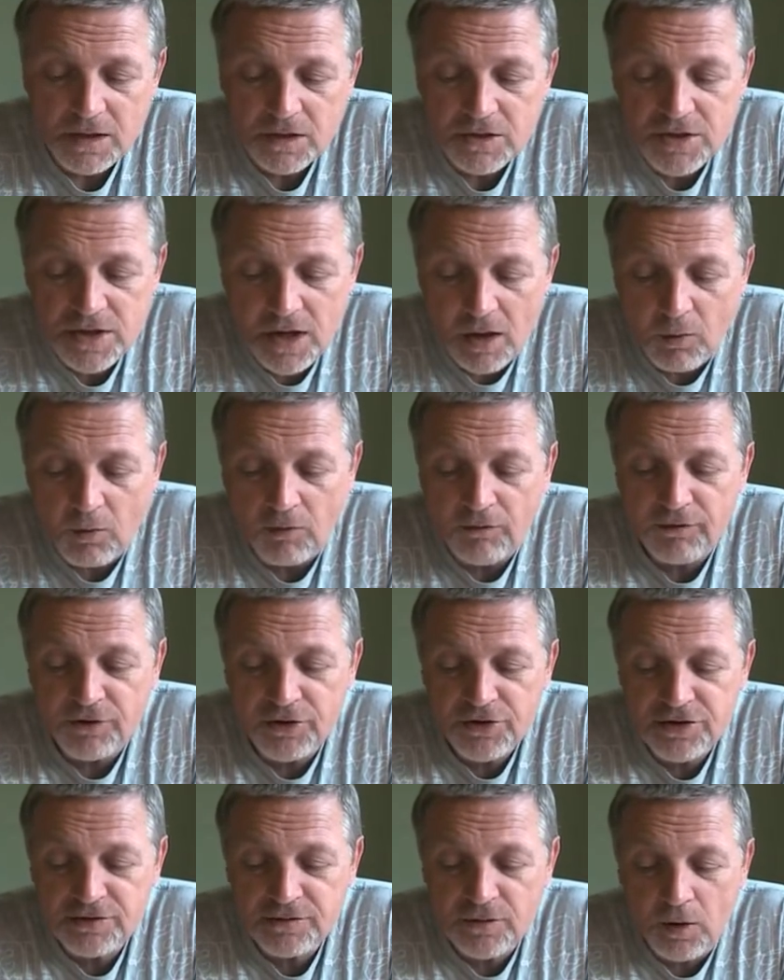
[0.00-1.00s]
So
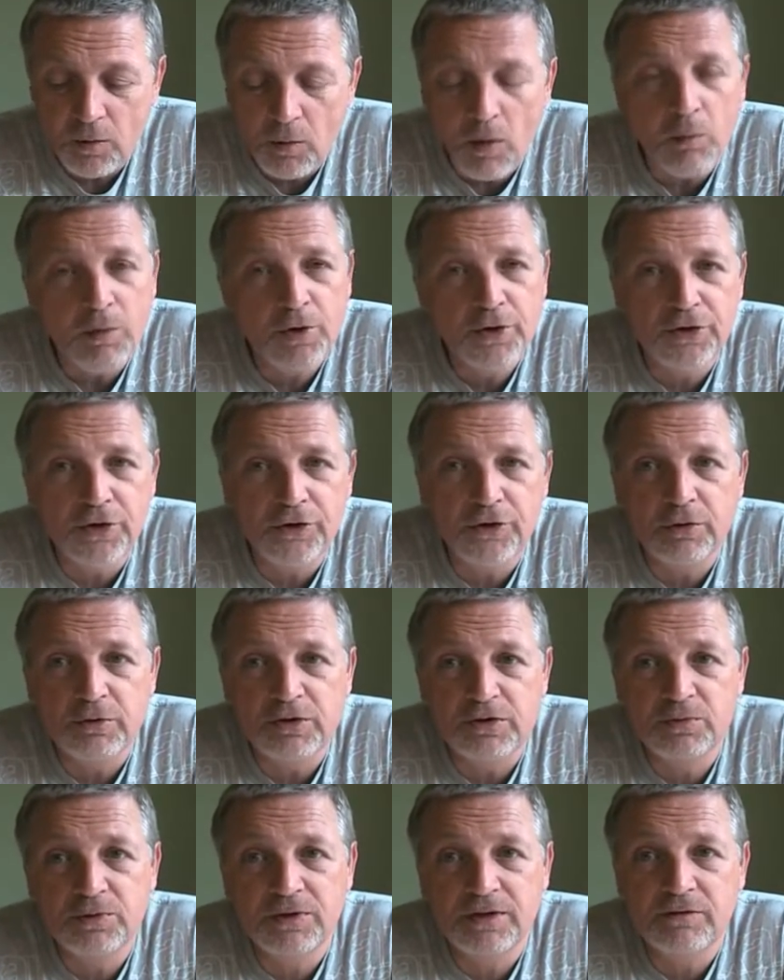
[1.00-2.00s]
first of all, what we're going to do
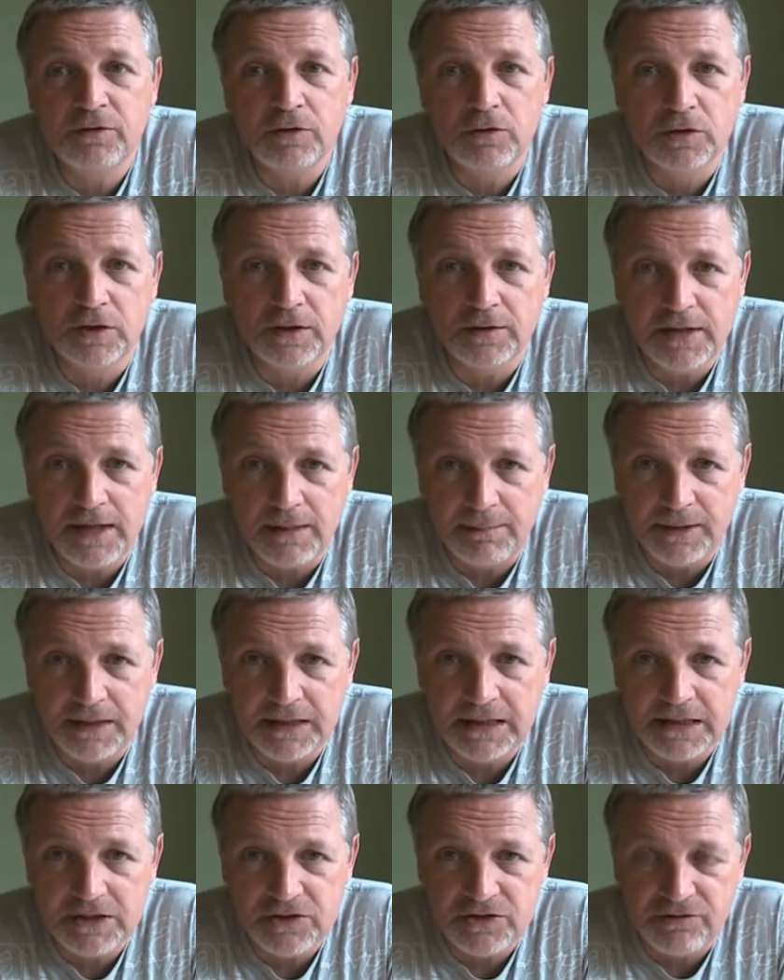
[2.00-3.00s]
is we're going to have a look at the
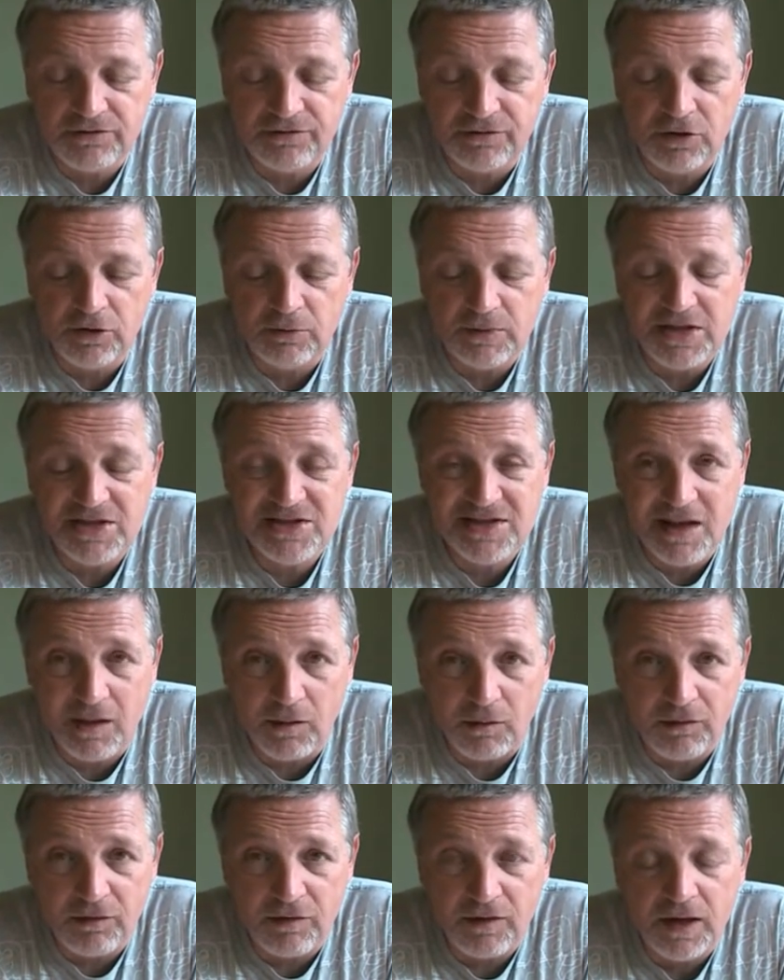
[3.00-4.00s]
application form
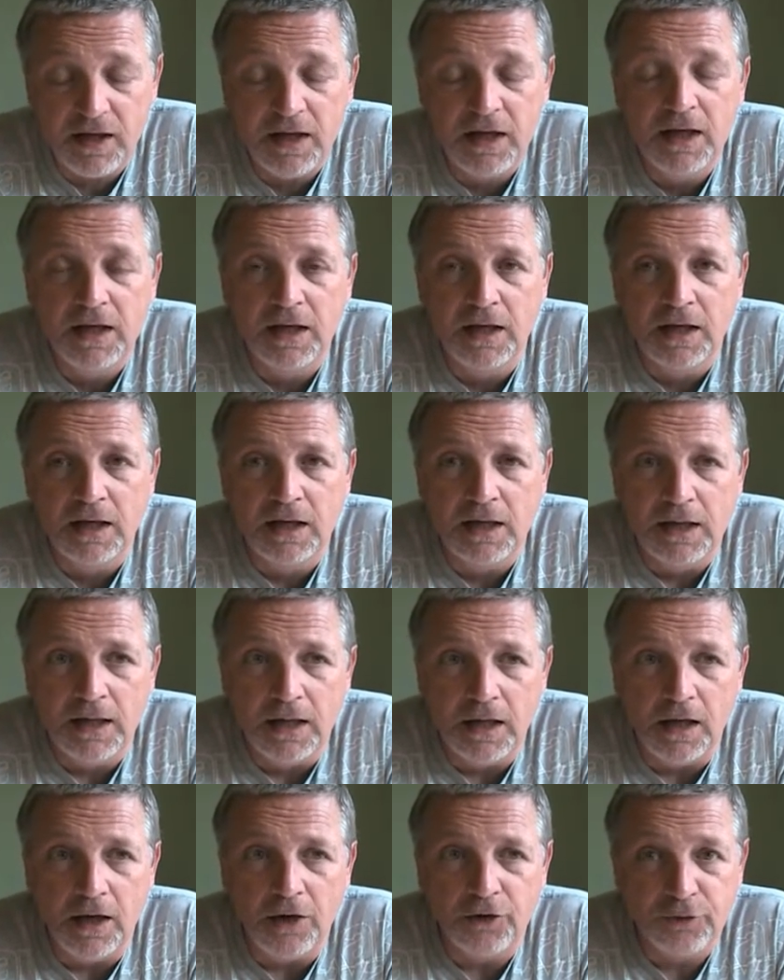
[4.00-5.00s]
itself,
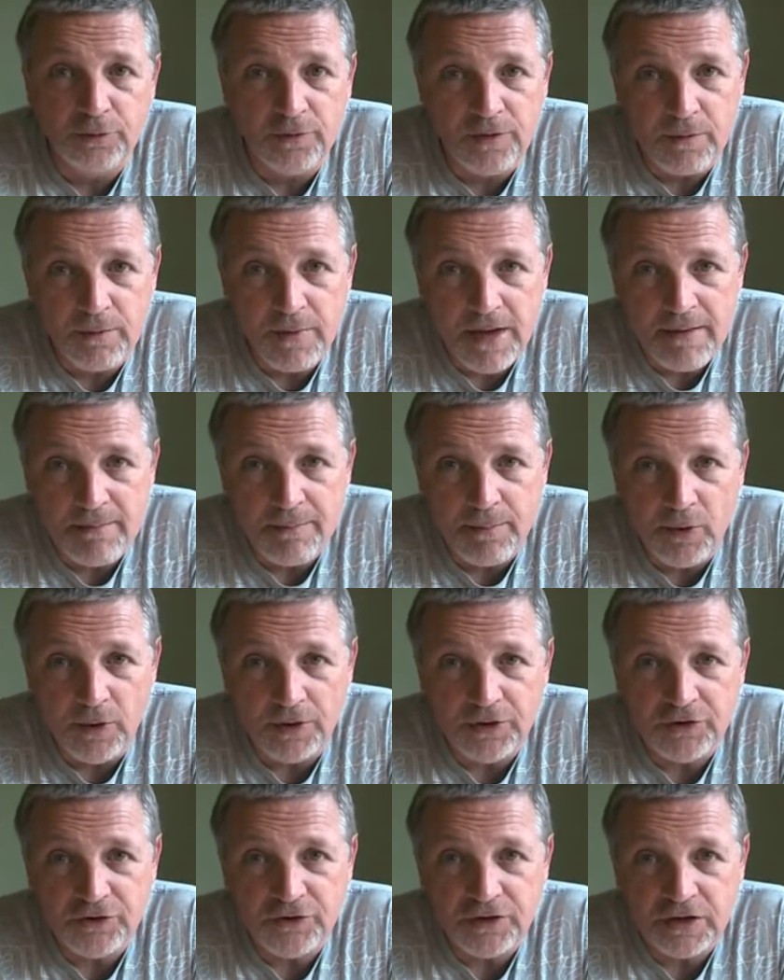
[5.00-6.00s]
some of the main
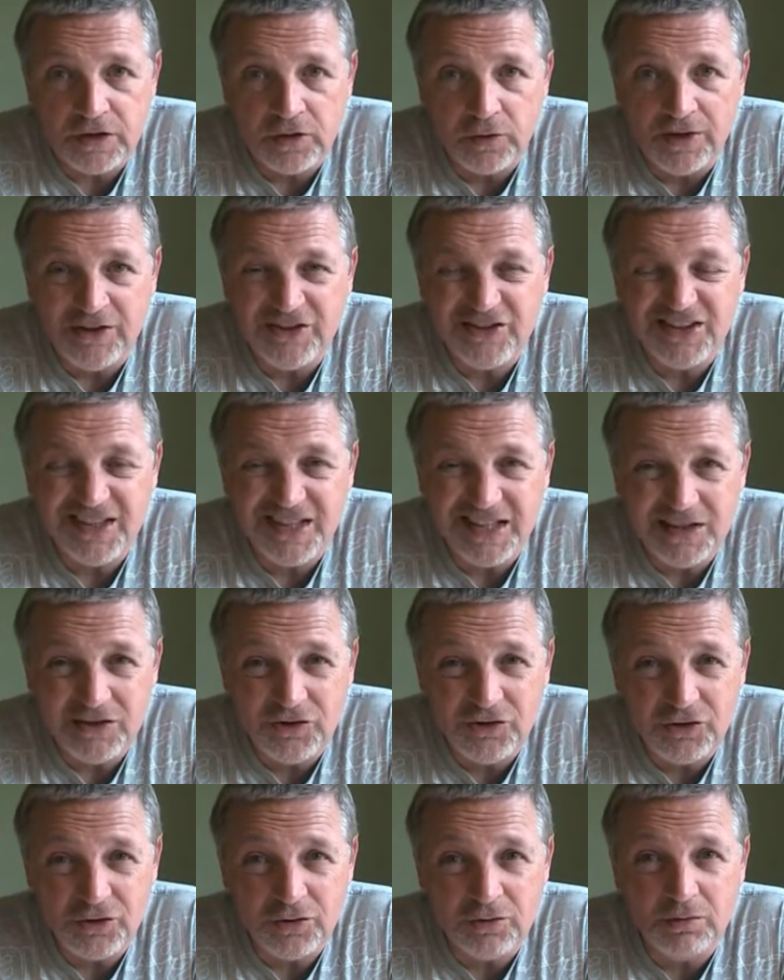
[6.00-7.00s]
points that you're going to
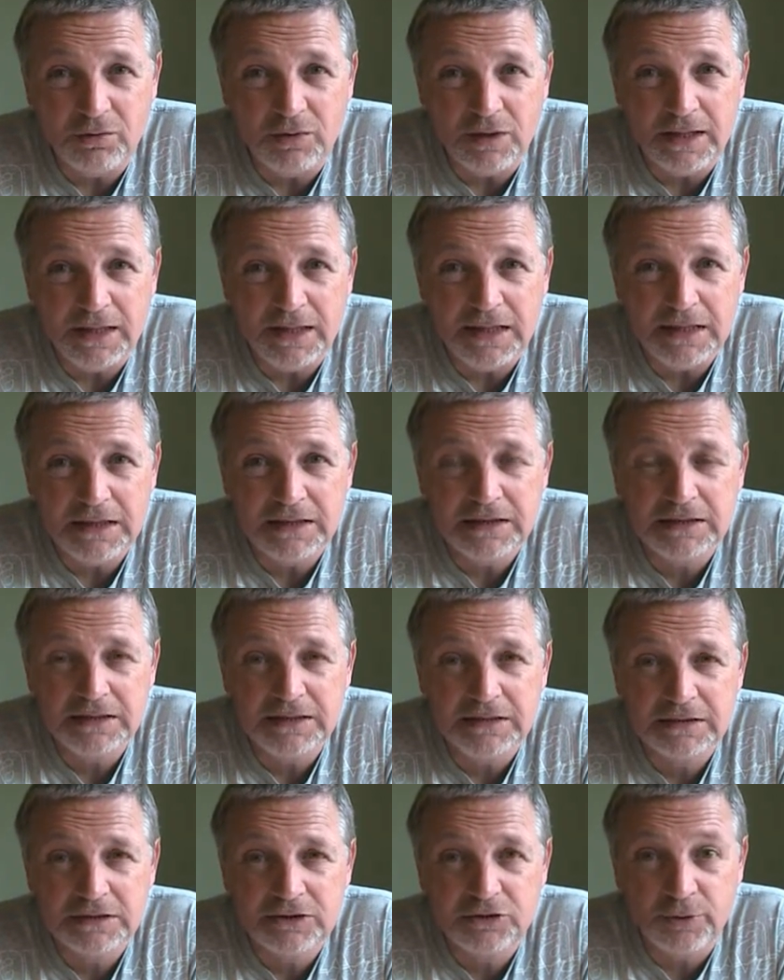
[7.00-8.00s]
need to
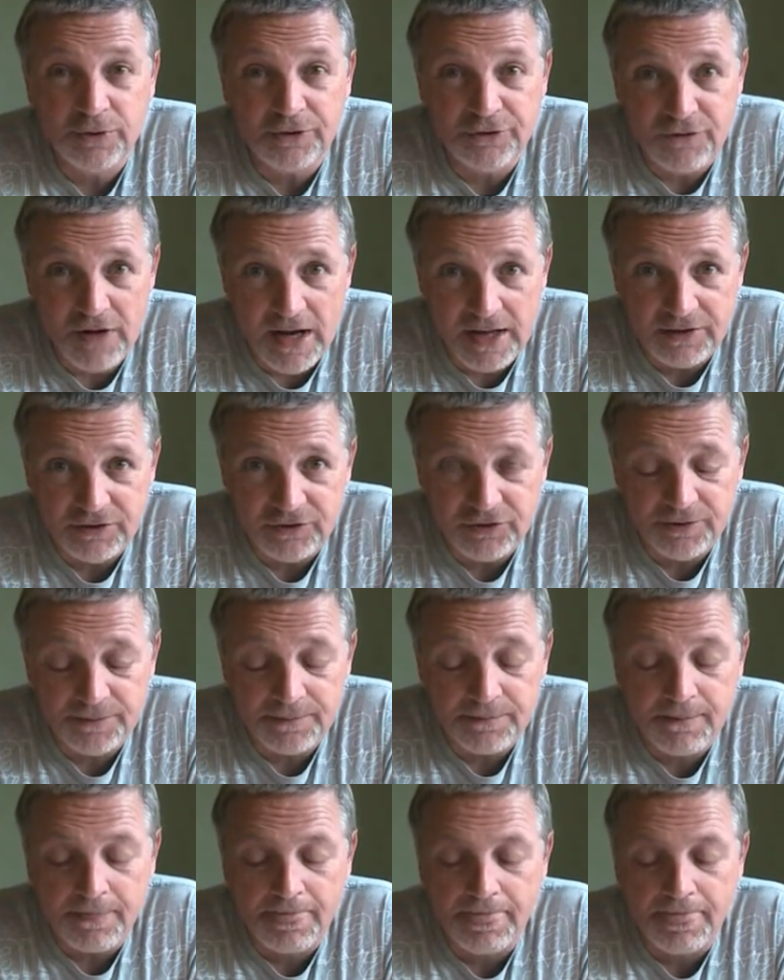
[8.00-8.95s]
address,